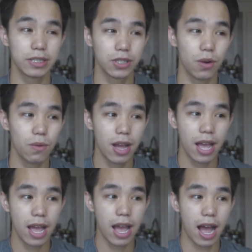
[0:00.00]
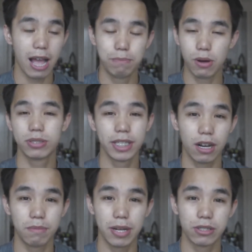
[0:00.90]
So I posted
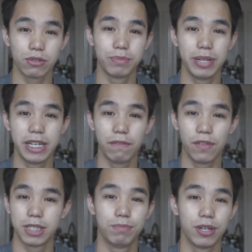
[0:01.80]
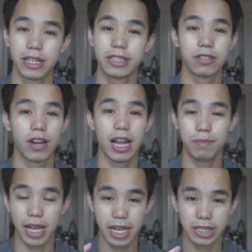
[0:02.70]
on my social media, Facebook,
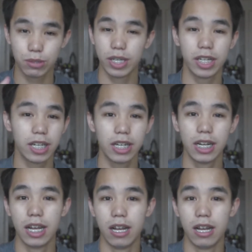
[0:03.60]
Instagram, and Twitter,